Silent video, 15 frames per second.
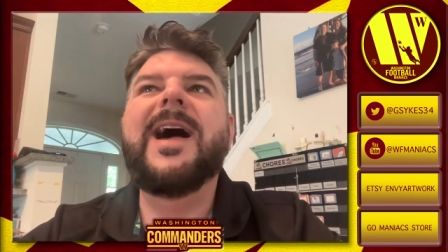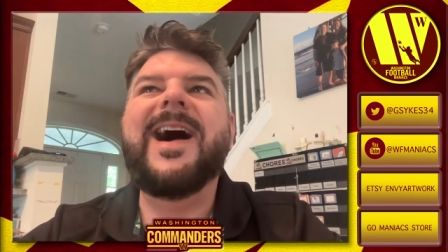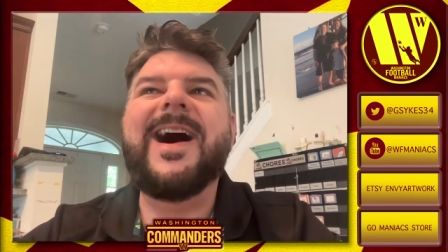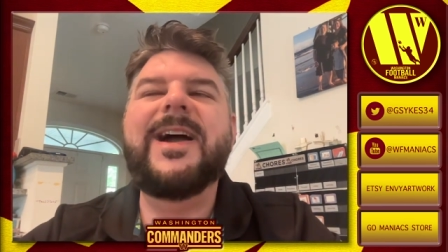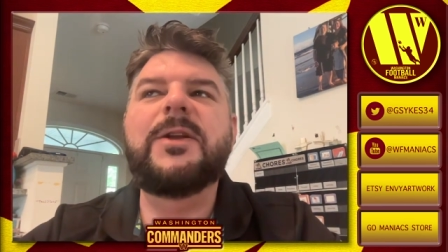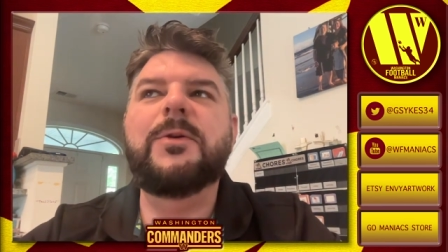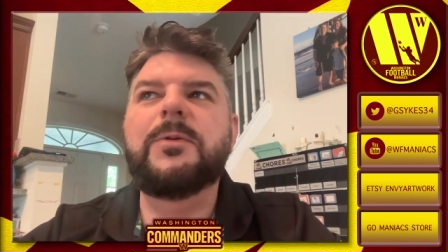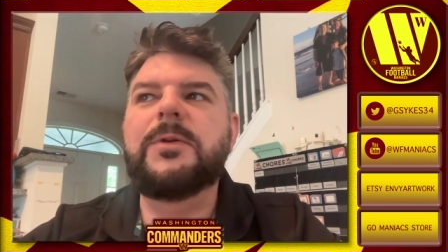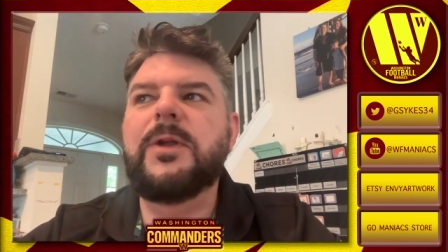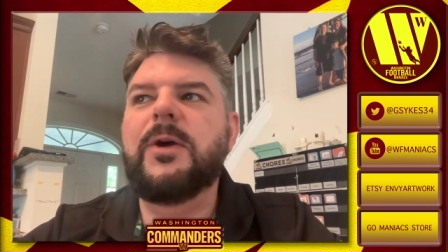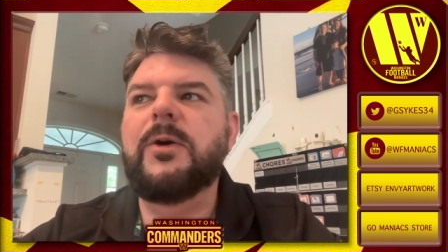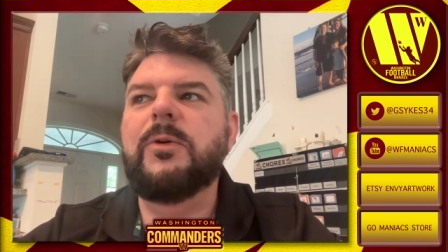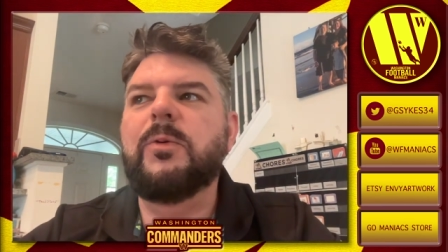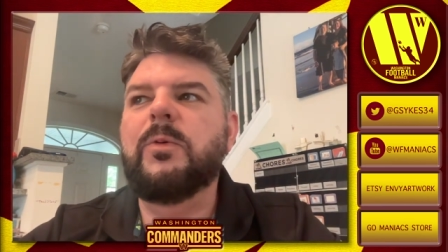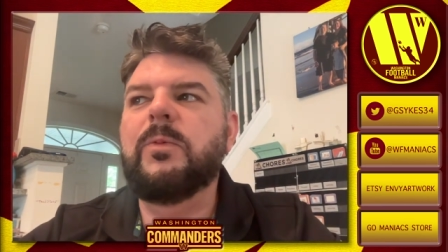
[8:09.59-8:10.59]
I don't
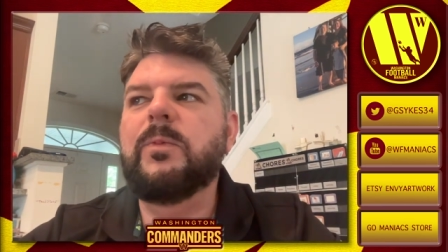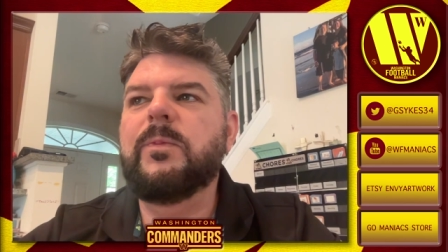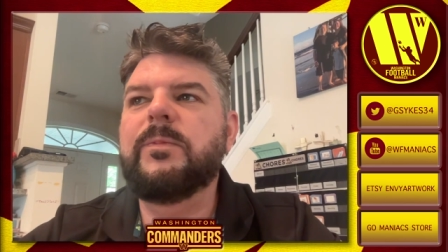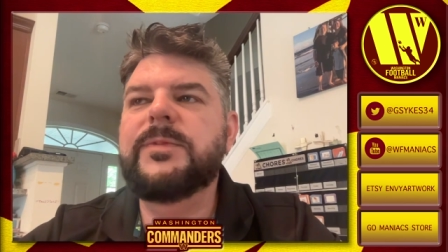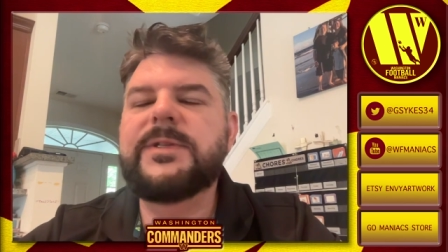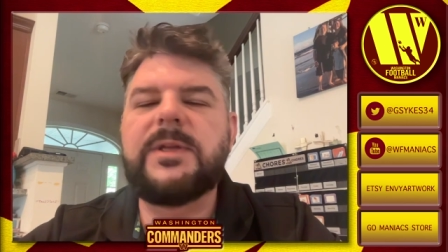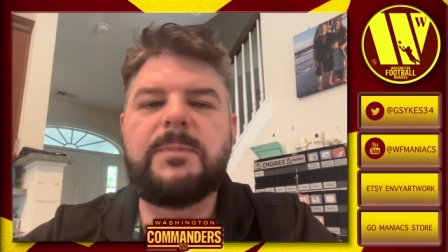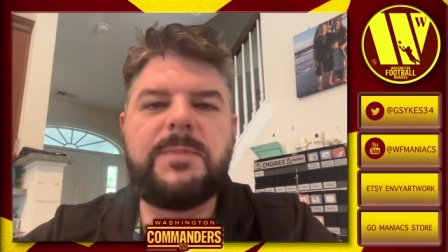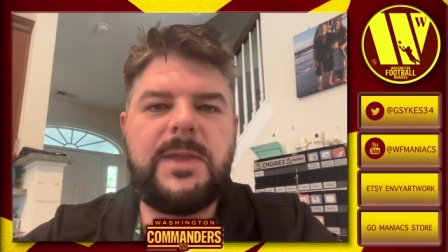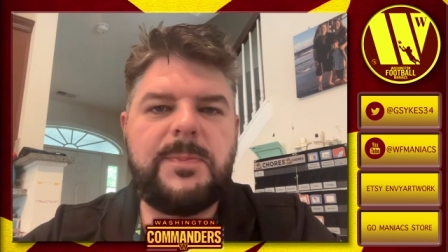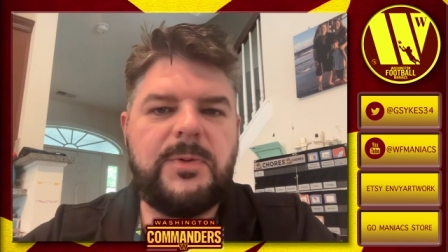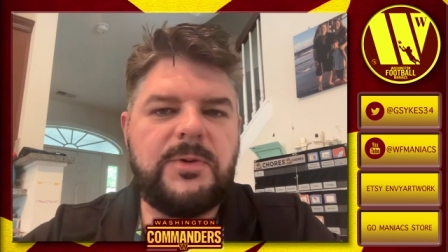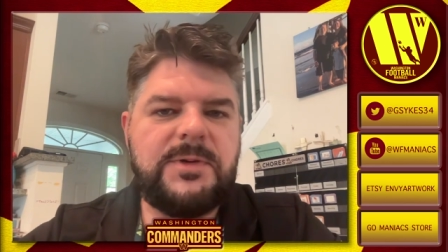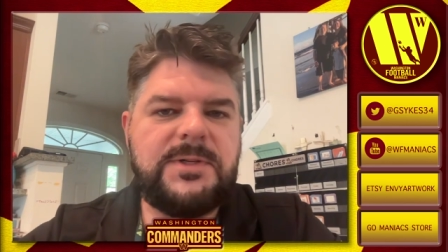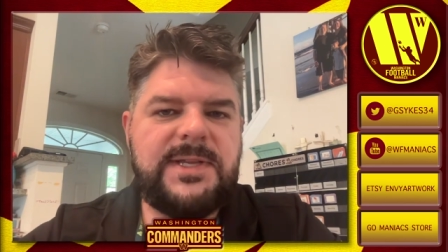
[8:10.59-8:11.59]
know. Some
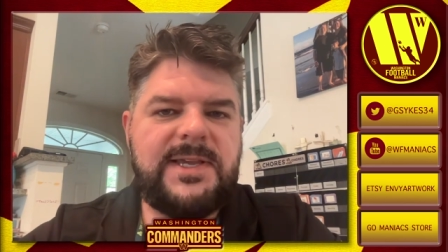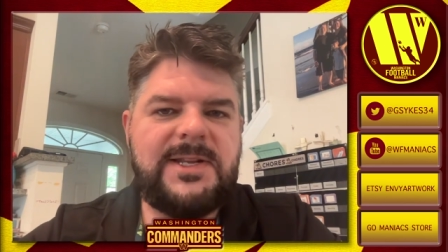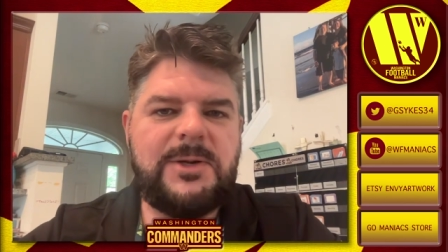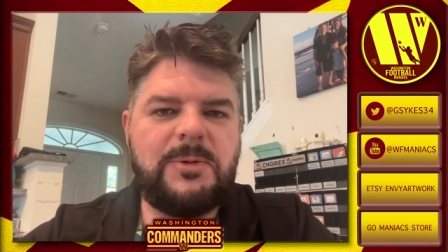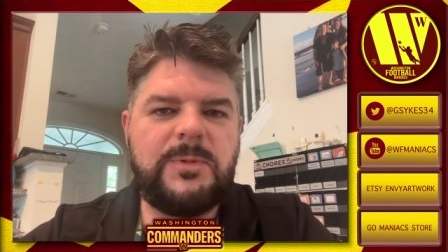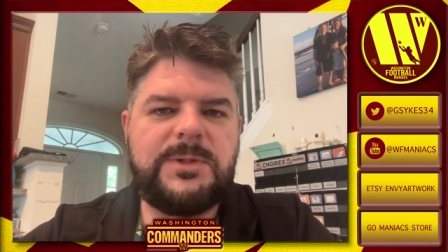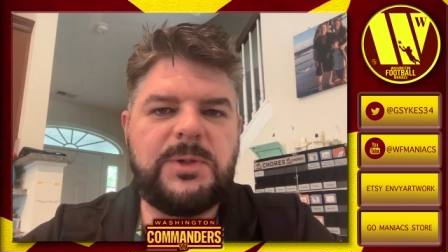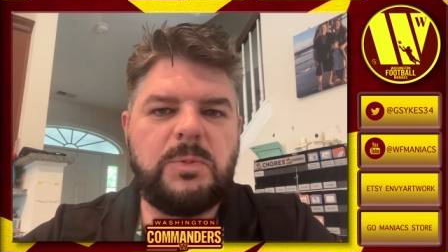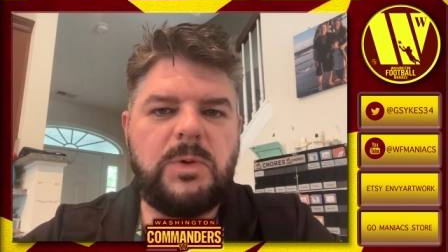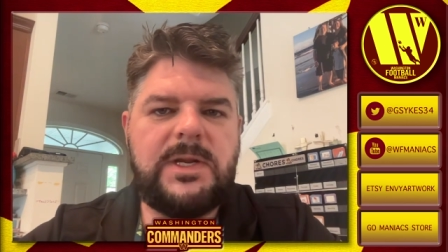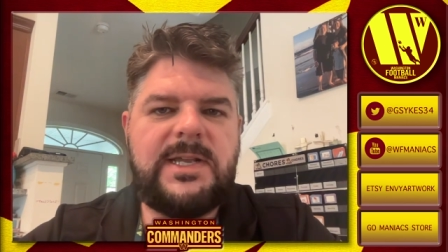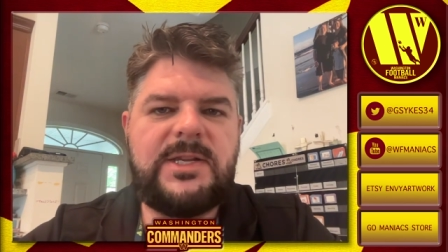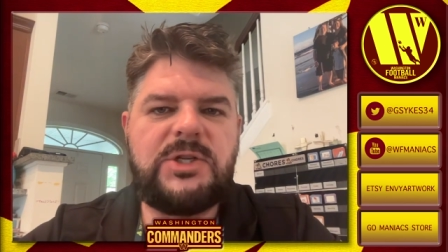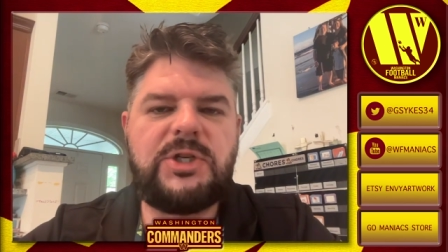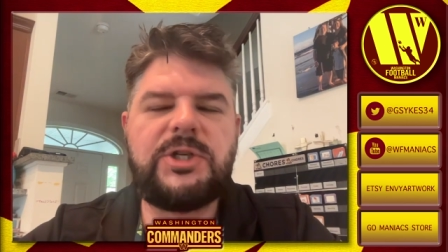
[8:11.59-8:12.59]
people are saying it was a
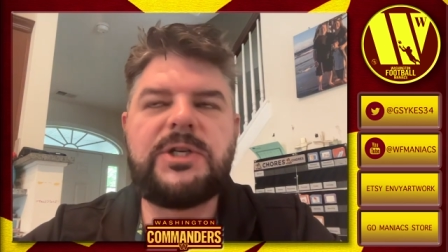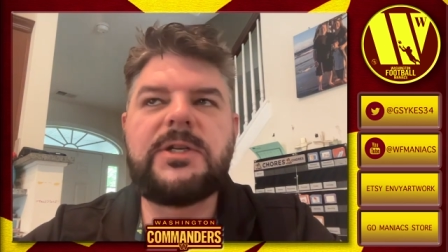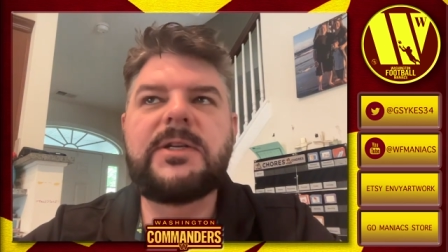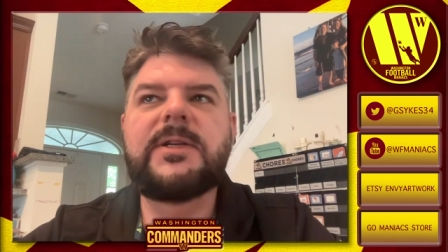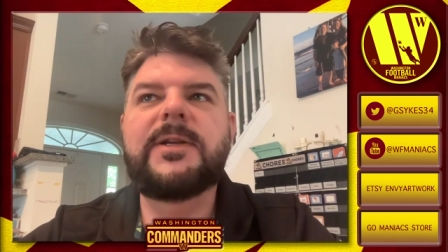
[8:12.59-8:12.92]
reach.